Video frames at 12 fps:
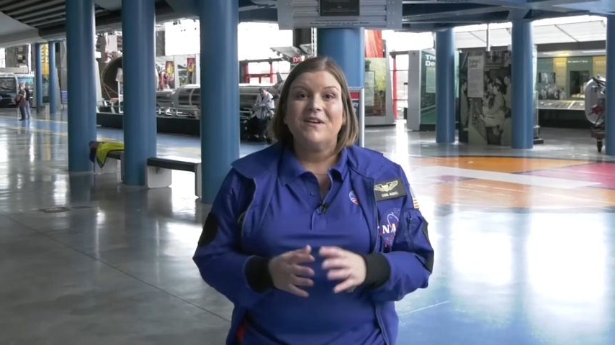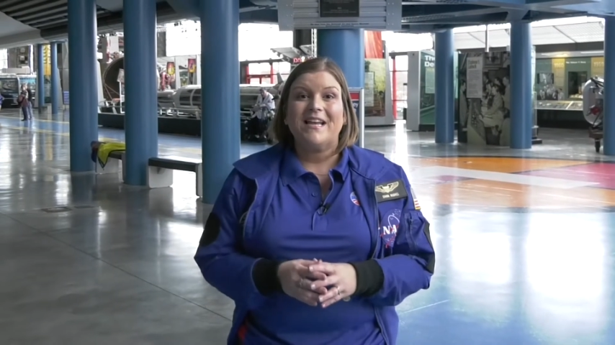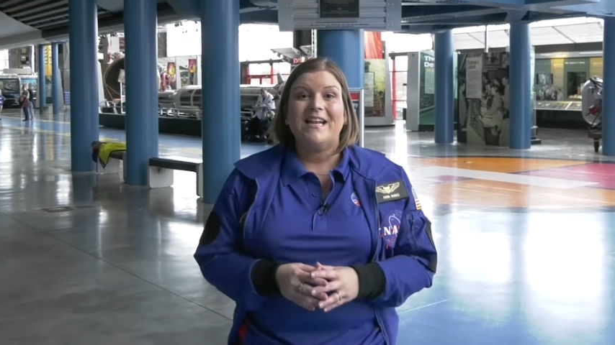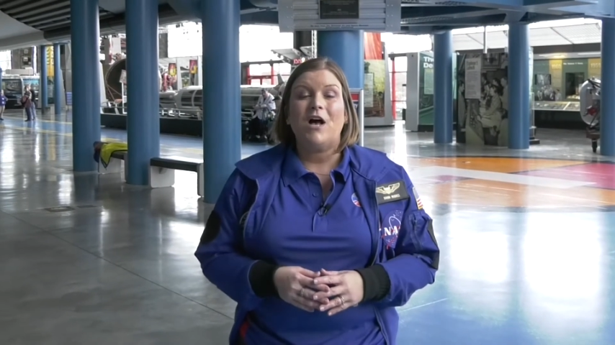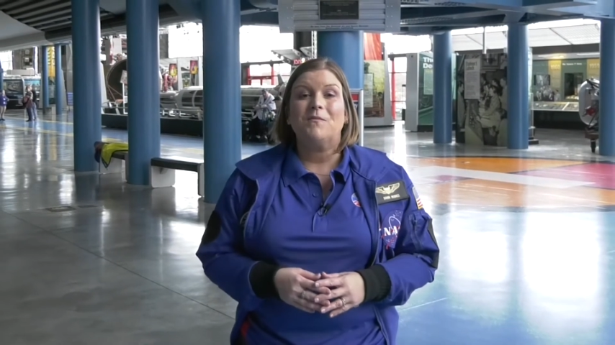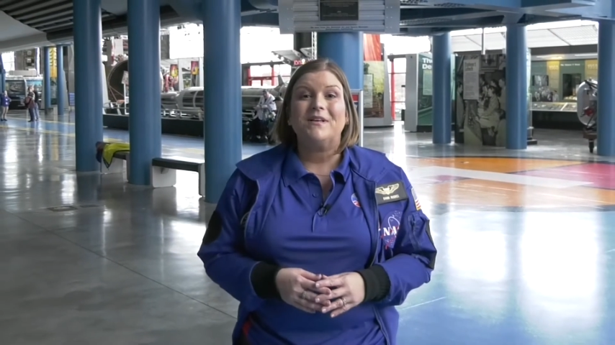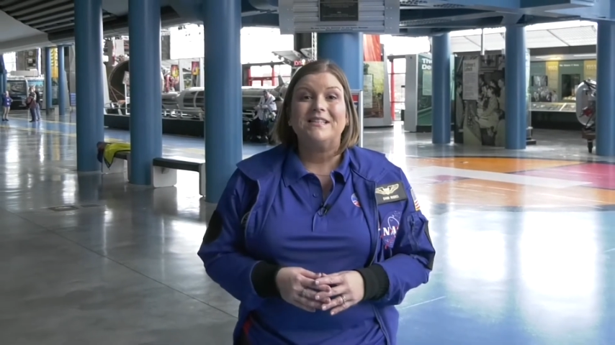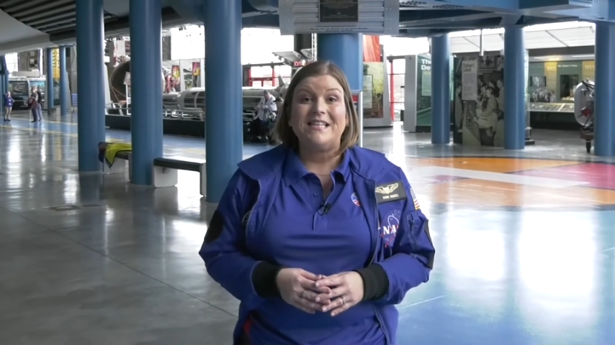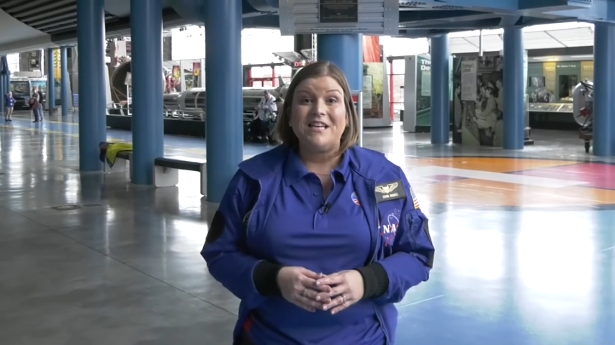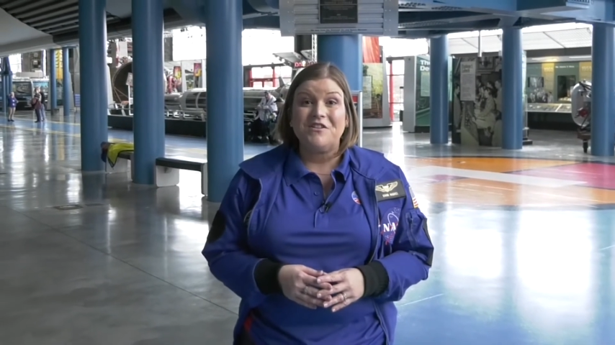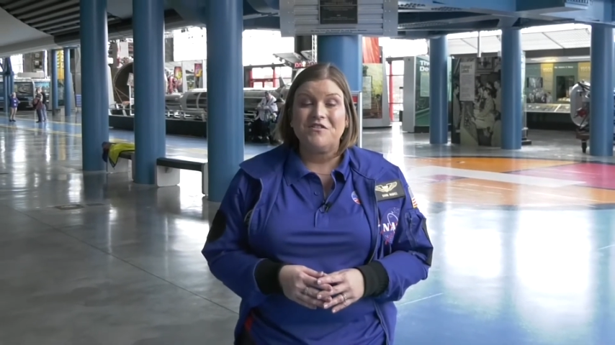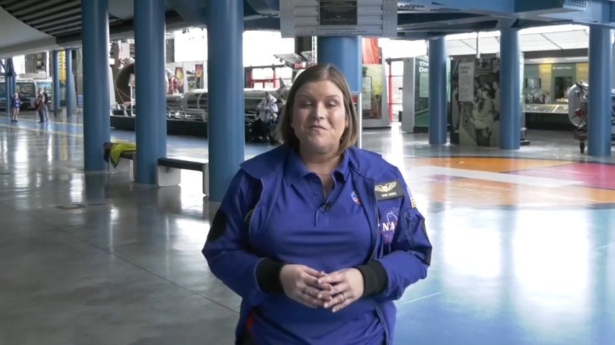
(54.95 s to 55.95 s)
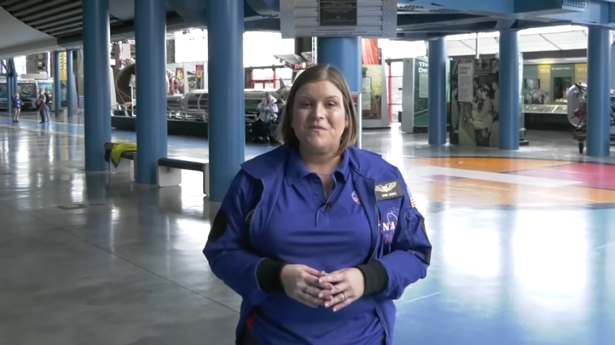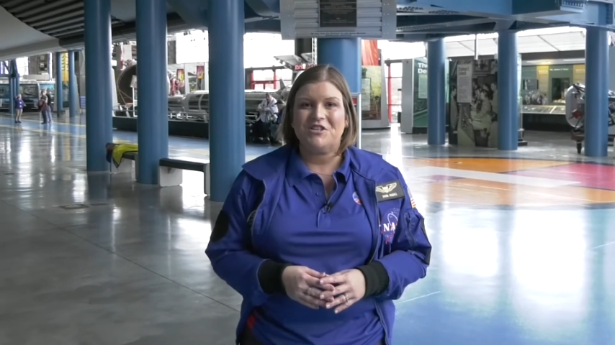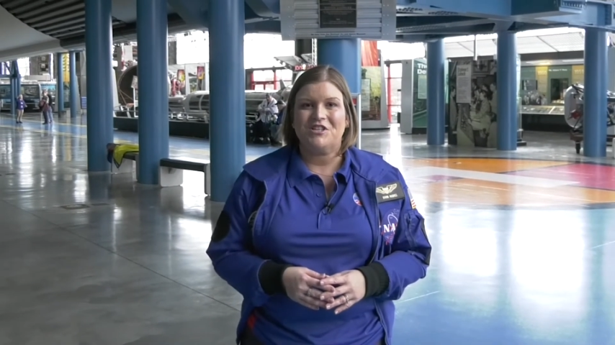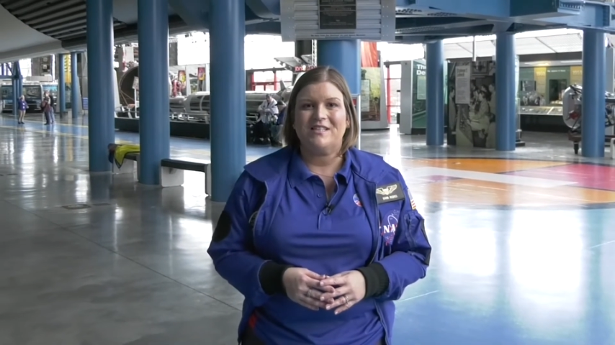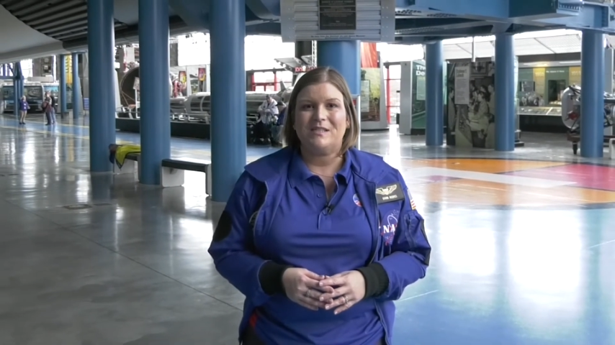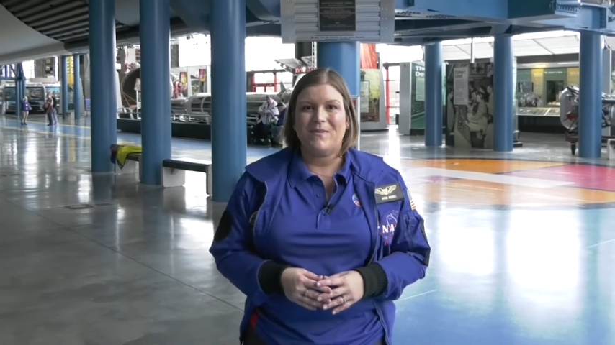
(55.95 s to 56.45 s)
we can help continue the
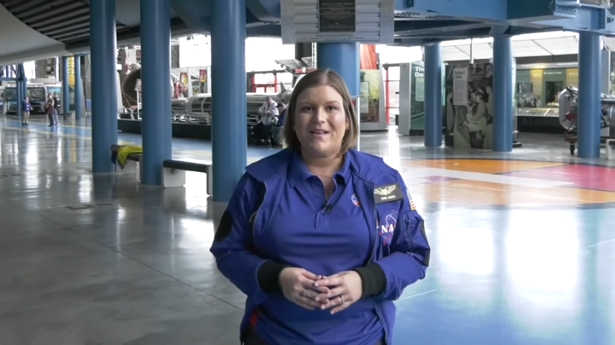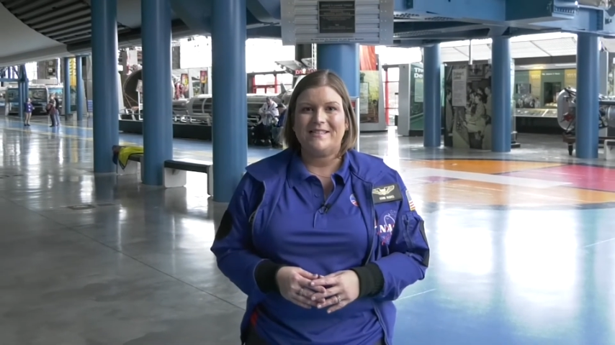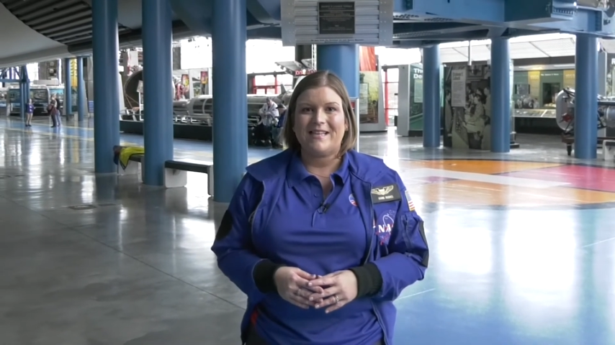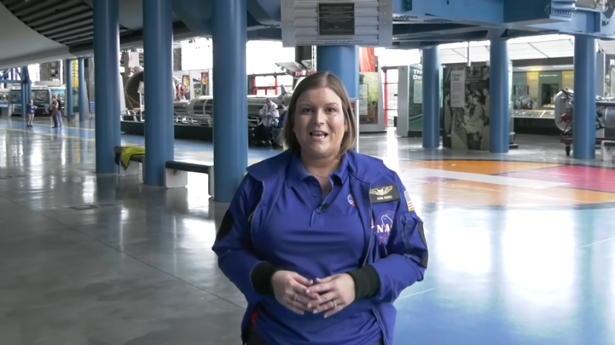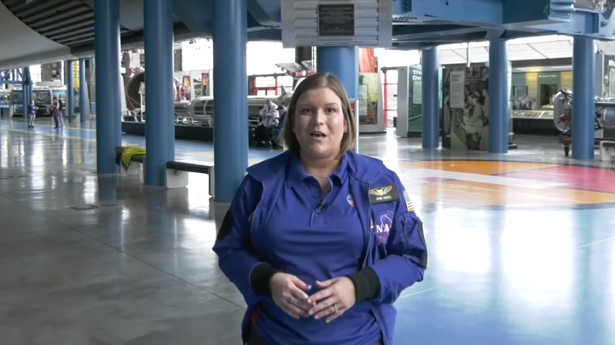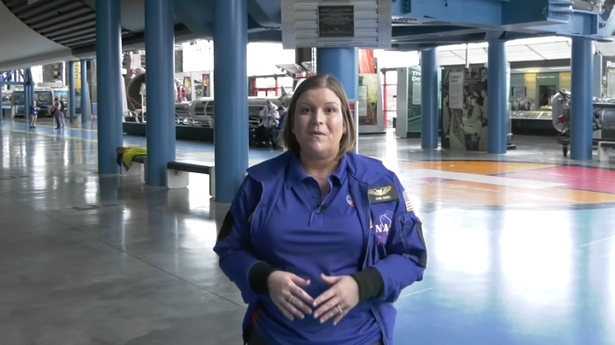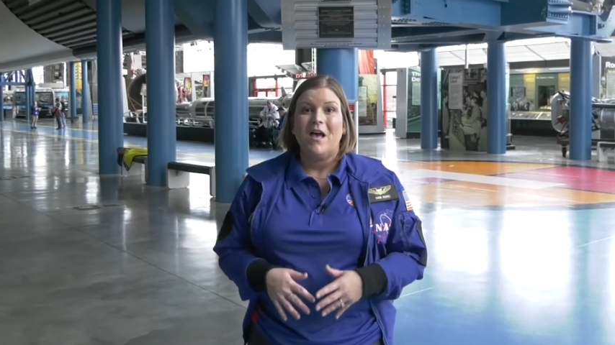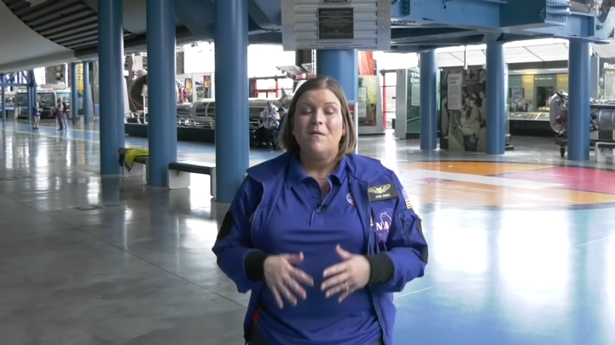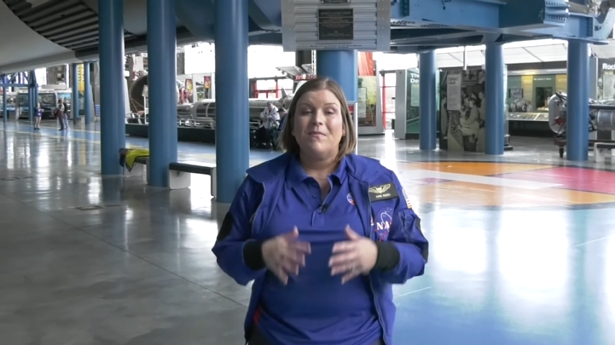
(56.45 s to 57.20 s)
mission of Space Camp